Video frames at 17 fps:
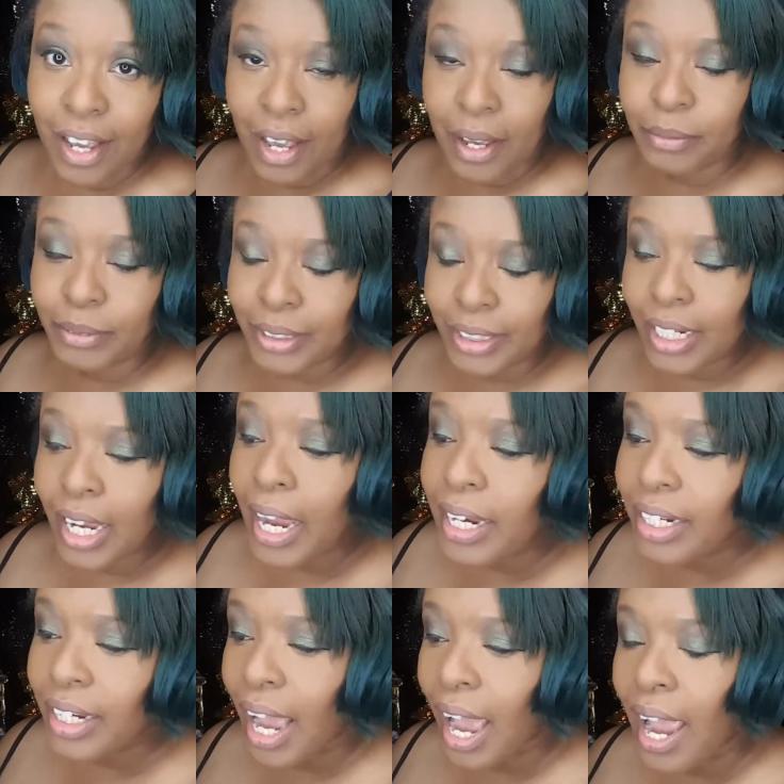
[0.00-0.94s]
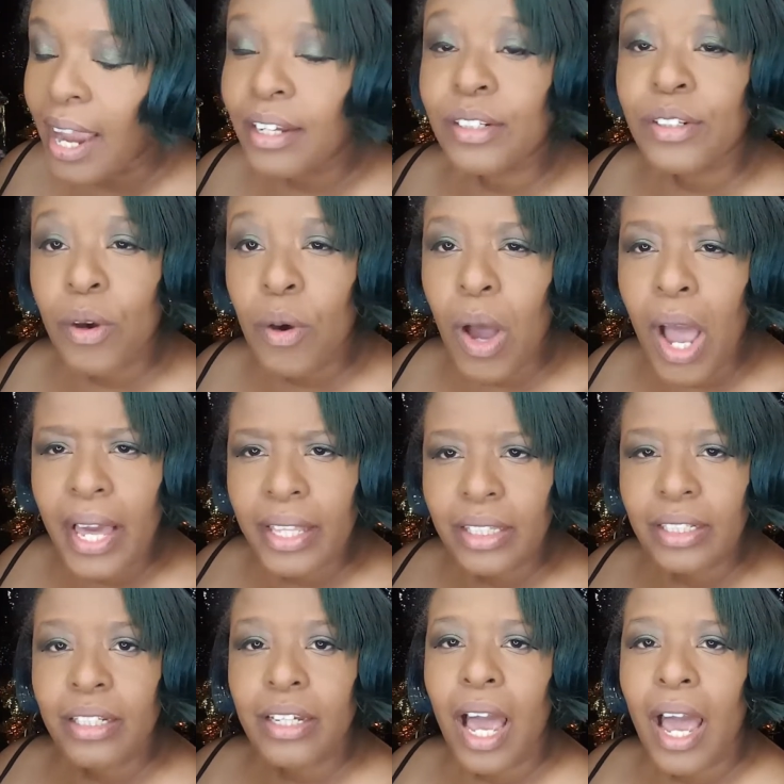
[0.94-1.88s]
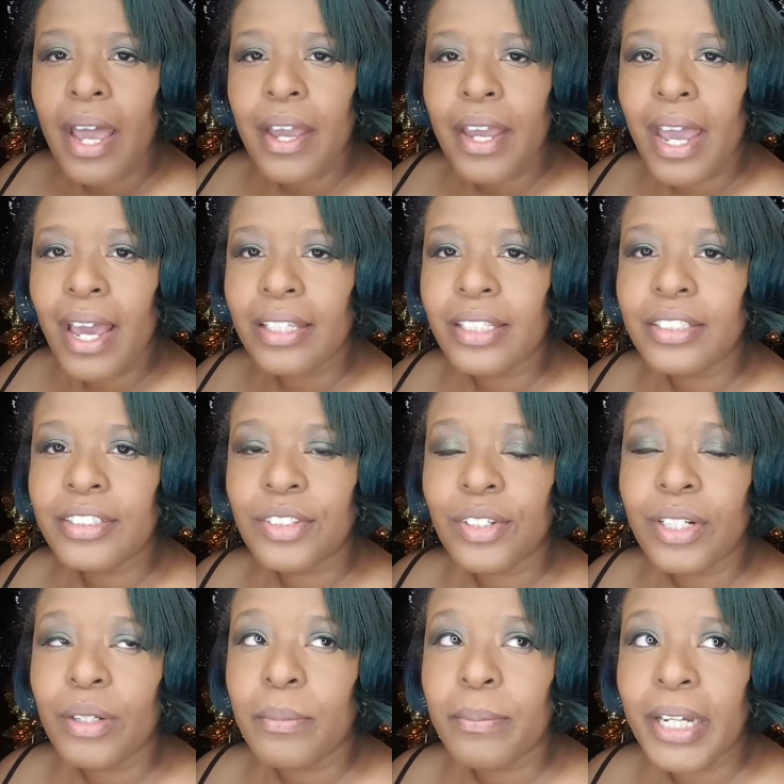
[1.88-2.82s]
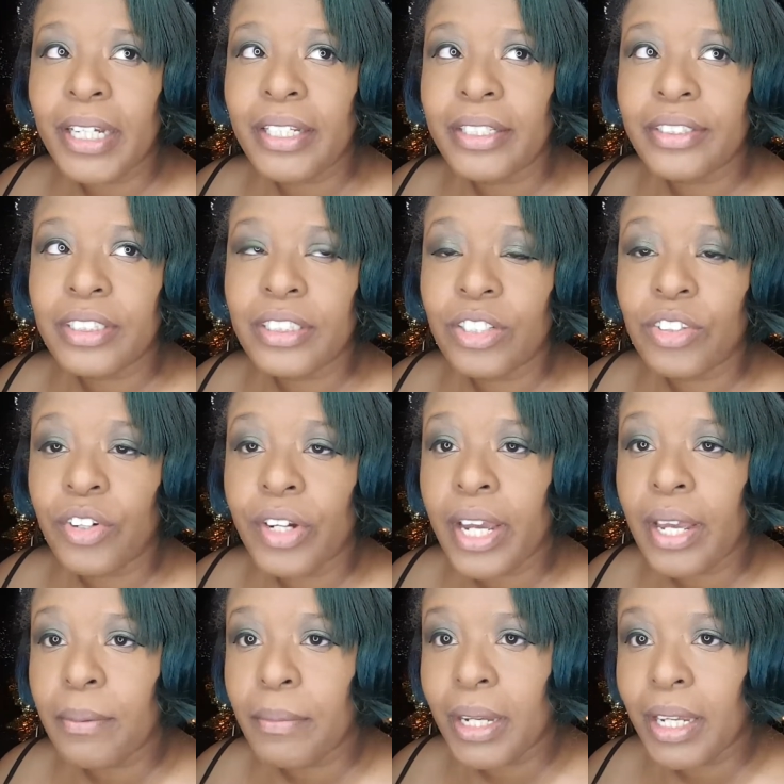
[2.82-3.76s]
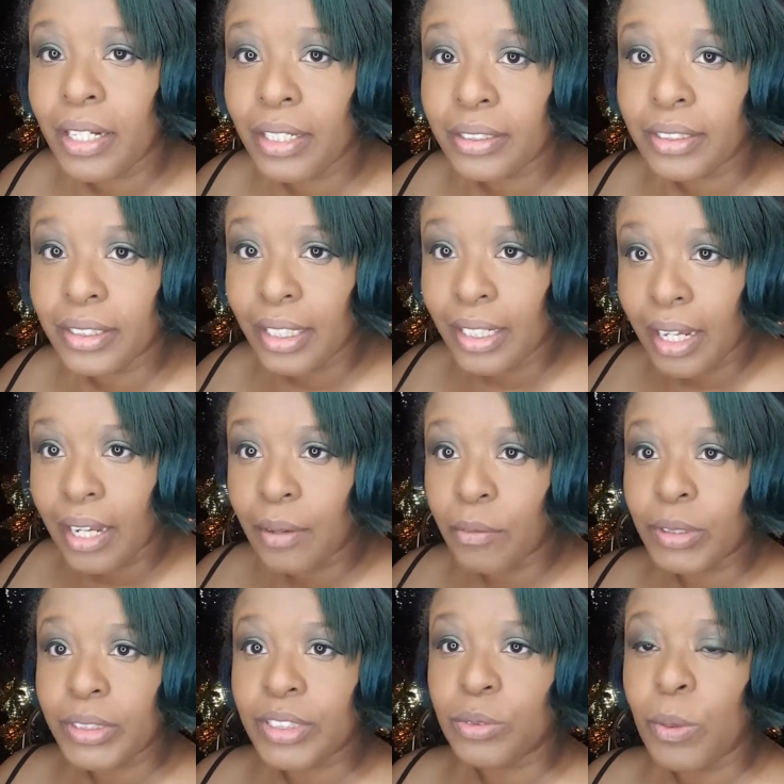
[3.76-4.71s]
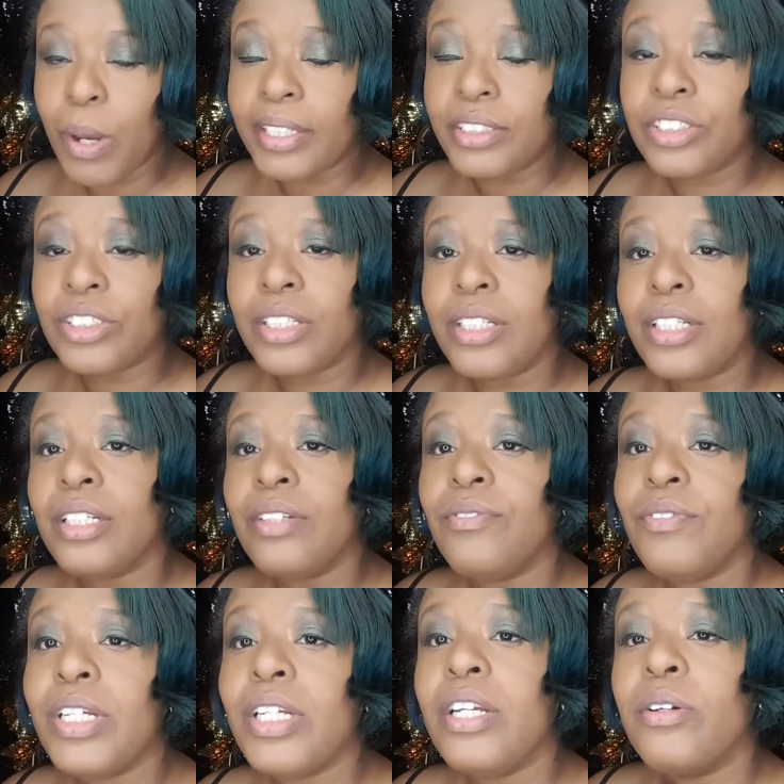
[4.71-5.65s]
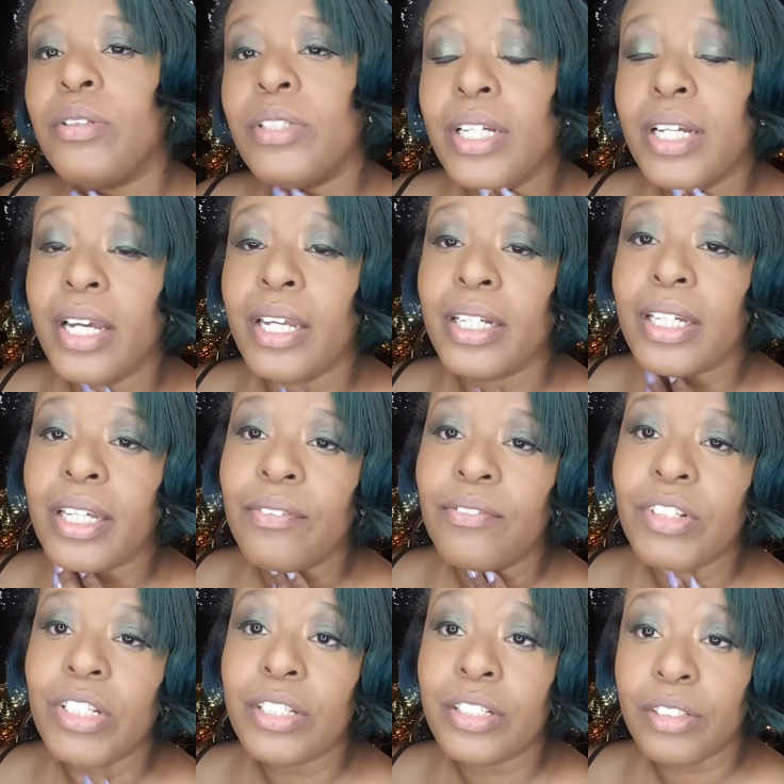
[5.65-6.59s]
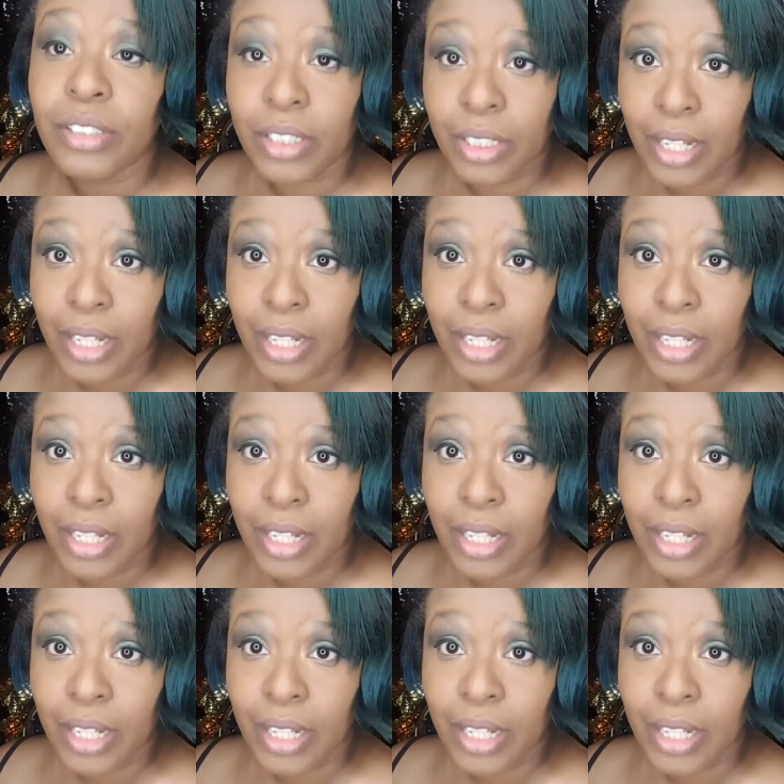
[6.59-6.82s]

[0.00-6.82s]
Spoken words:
Tonight I think I had this on my Instagram and I said that I would swatch it in a video to kind of give a little